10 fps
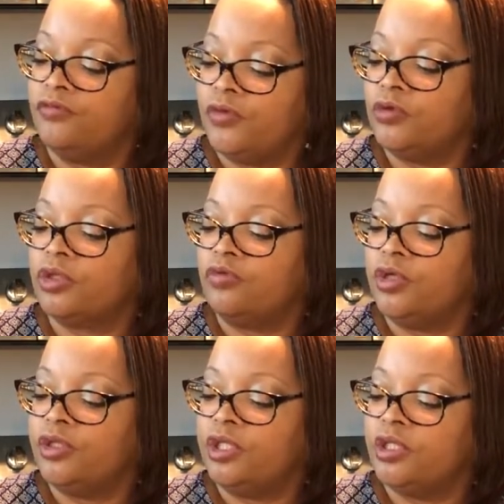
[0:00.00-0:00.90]
1
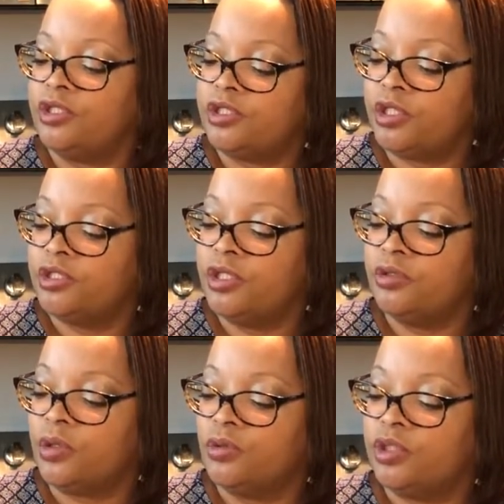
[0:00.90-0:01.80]
Corinthians
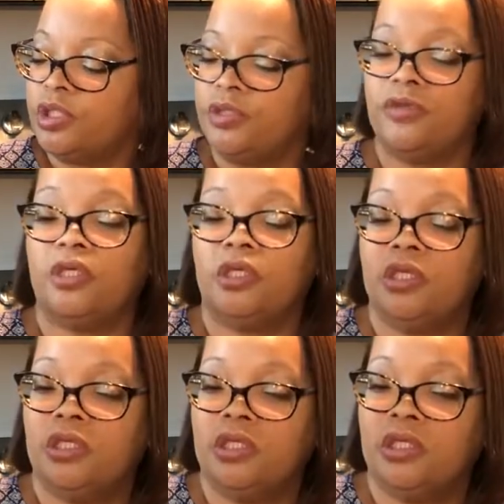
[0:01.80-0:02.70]
16:13.
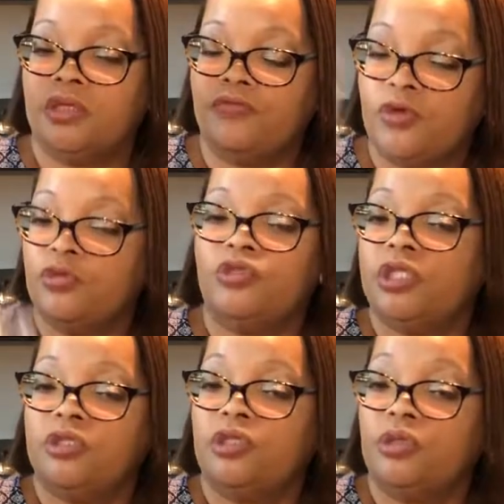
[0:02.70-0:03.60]
At first you
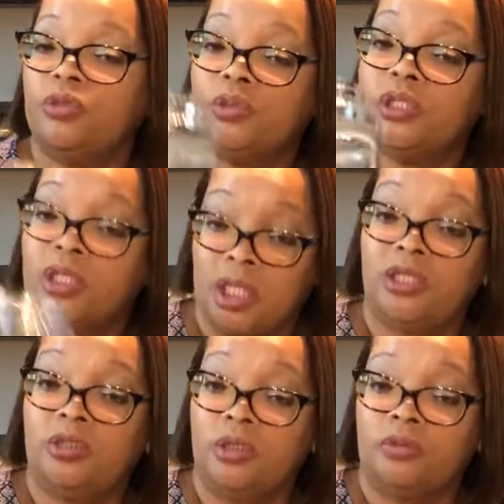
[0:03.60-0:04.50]
didn't know, now
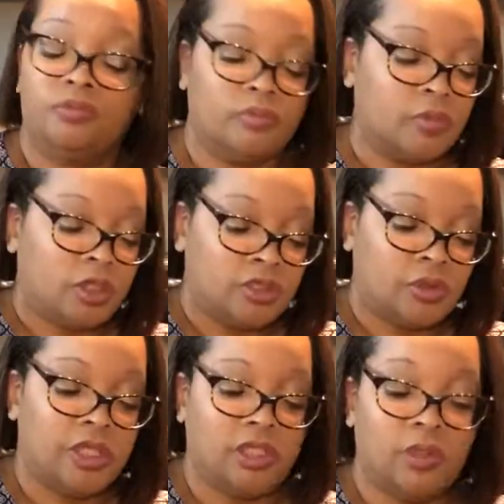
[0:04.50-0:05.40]
you know. So
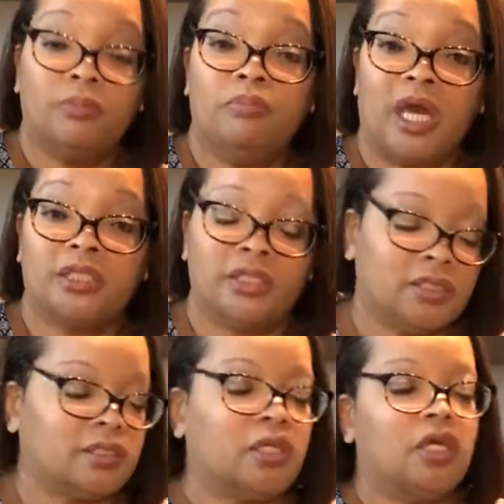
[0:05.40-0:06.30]
anyway, back to
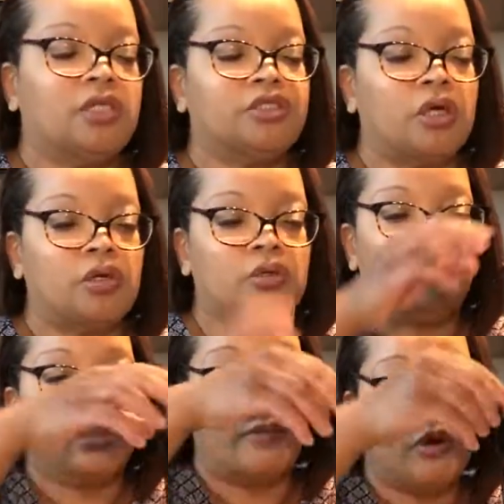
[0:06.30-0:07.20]
this. So
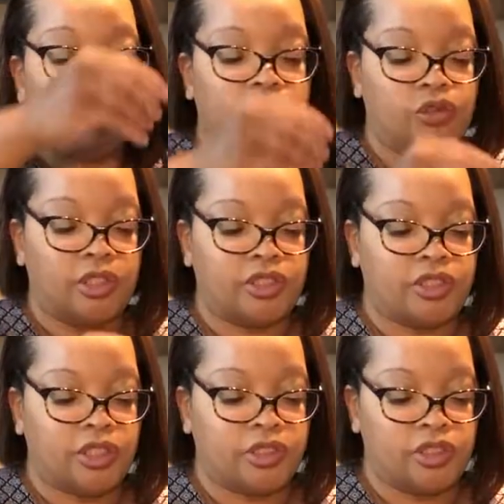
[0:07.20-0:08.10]
what I'm going to do is
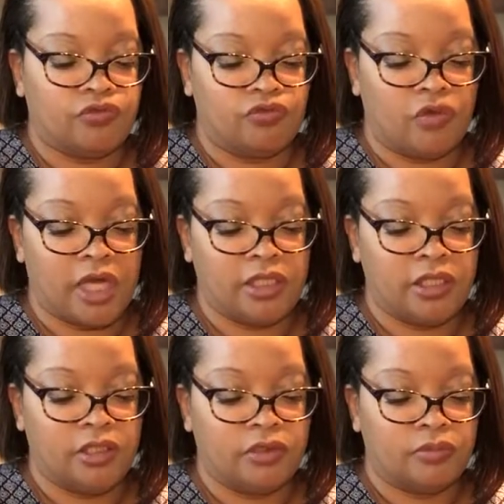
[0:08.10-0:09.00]
stick this right in
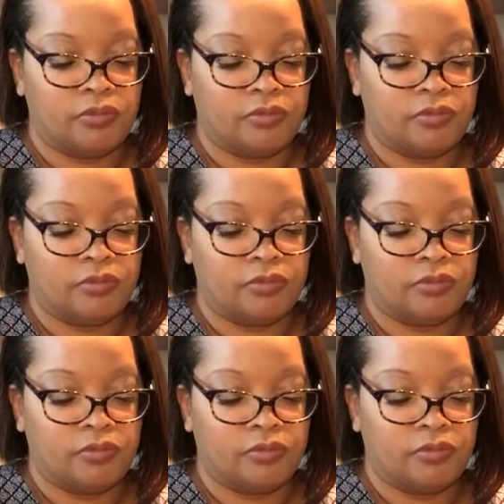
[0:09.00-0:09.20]
here.